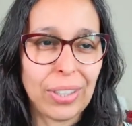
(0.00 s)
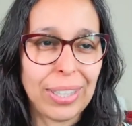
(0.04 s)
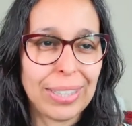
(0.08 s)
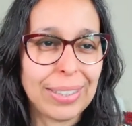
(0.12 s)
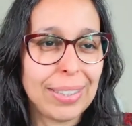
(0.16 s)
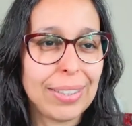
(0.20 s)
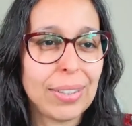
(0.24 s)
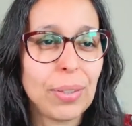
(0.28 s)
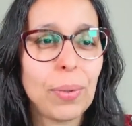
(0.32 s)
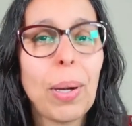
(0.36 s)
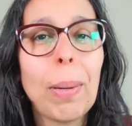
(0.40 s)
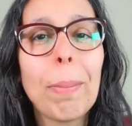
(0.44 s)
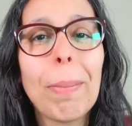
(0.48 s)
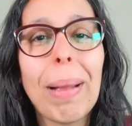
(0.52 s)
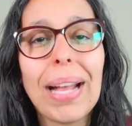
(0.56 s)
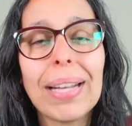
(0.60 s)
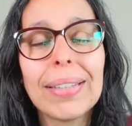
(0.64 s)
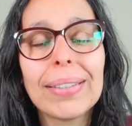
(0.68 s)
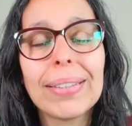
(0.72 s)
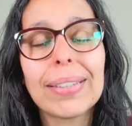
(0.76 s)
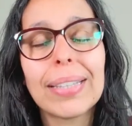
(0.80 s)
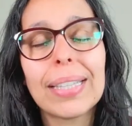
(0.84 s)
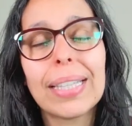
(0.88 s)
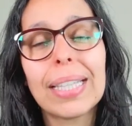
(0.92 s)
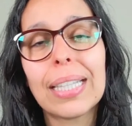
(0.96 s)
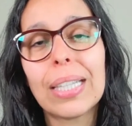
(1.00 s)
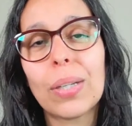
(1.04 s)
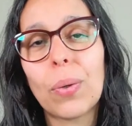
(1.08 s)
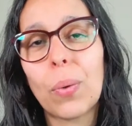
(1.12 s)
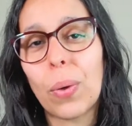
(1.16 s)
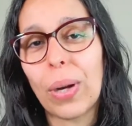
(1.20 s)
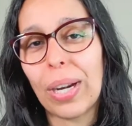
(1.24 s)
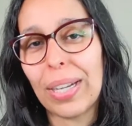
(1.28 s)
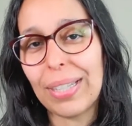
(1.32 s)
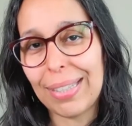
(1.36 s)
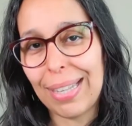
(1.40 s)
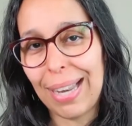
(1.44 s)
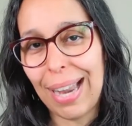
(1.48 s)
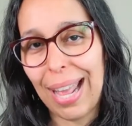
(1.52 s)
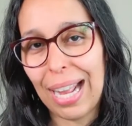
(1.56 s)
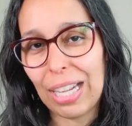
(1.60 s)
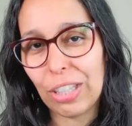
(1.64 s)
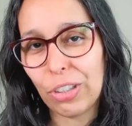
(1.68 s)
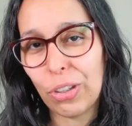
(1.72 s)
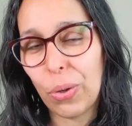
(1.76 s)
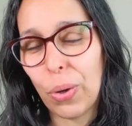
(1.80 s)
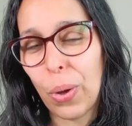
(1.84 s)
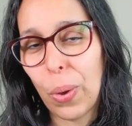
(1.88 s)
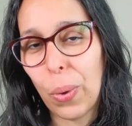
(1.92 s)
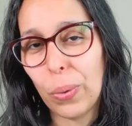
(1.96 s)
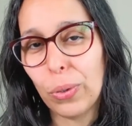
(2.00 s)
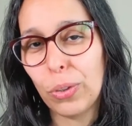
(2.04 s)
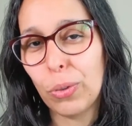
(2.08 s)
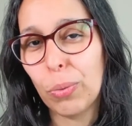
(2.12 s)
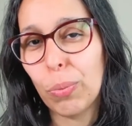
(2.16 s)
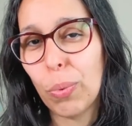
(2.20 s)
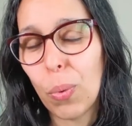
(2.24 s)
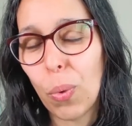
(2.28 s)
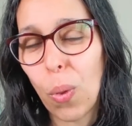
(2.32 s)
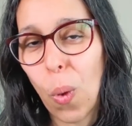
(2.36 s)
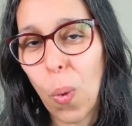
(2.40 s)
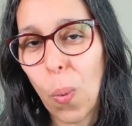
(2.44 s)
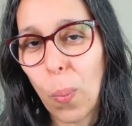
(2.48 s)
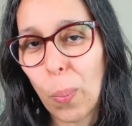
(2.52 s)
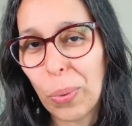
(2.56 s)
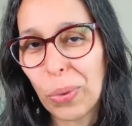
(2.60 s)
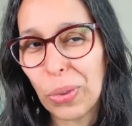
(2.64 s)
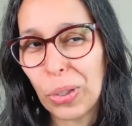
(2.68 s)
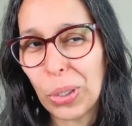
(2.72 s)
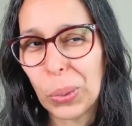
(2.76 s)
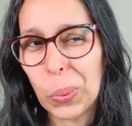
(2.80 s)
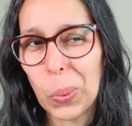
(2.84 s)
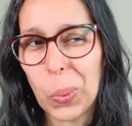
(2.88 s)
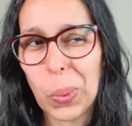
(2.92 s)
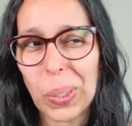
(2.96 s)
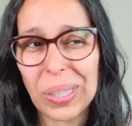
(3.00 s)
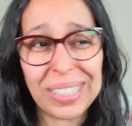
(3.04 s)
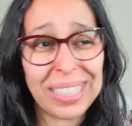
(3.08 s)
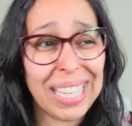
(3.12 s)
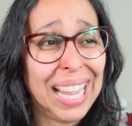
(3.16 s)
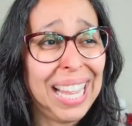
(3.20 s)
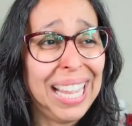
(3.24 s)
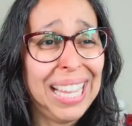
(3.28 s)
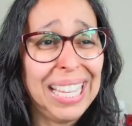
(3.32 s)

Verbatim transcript: as a scrum master or as an agile coach will open the doors